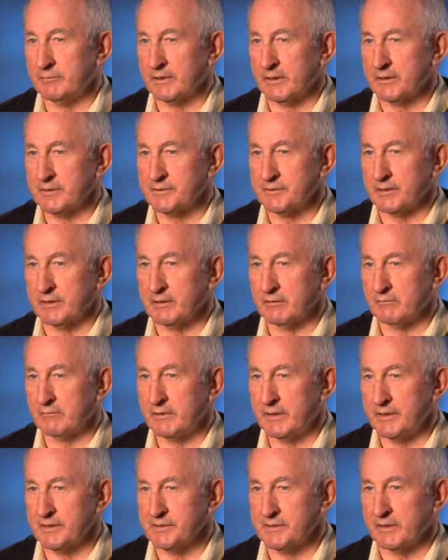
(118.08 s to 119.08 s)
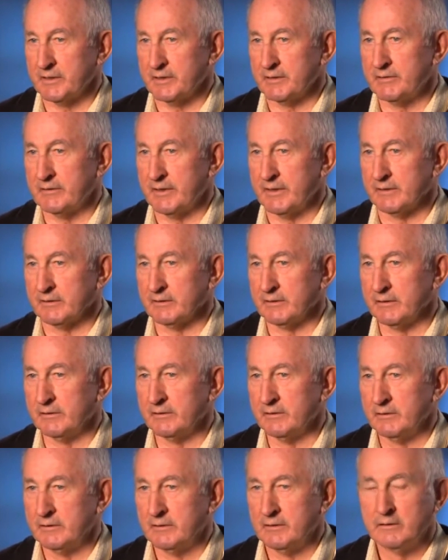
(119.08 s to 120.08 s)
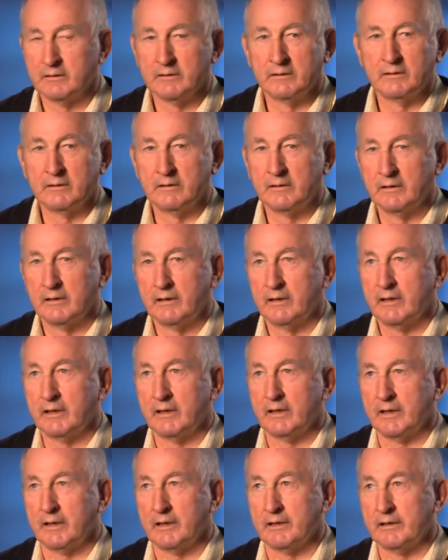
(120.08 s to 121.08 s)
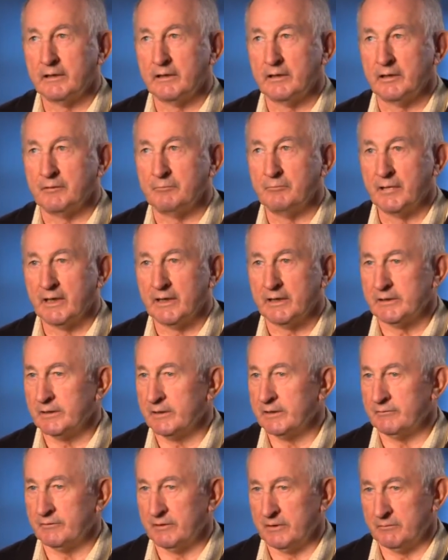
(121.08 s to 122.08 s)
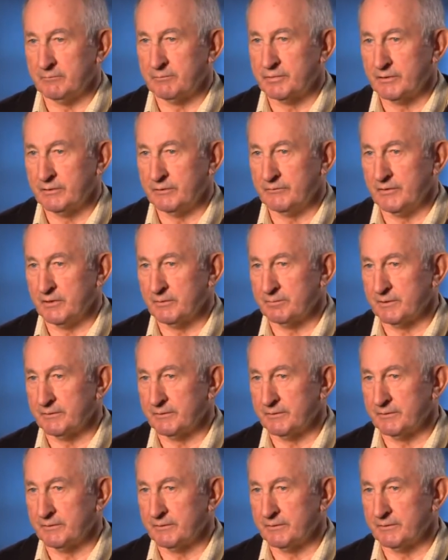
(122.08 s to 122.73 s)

because it'll raise the adrenaline and it may even improve your